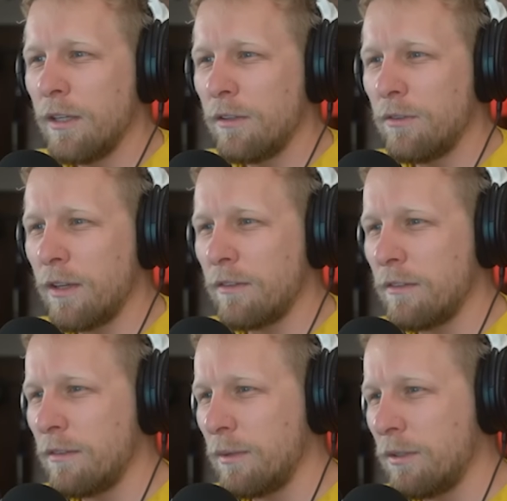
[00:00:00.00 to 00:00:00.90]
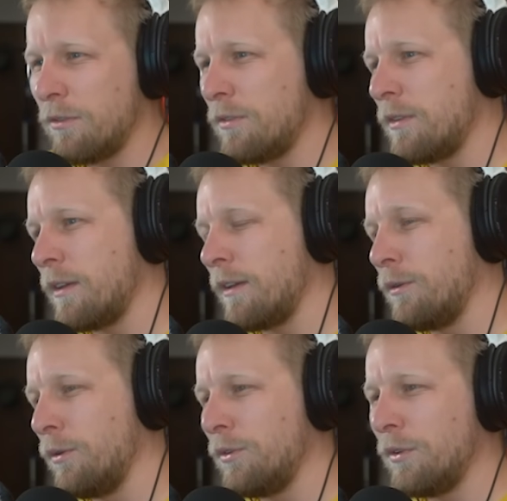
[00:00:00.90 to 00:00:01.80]
2000s, we introduced
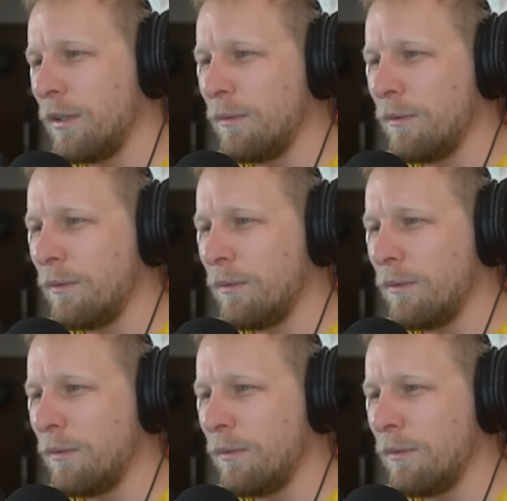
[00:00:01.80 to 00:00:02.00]
Call of Duty,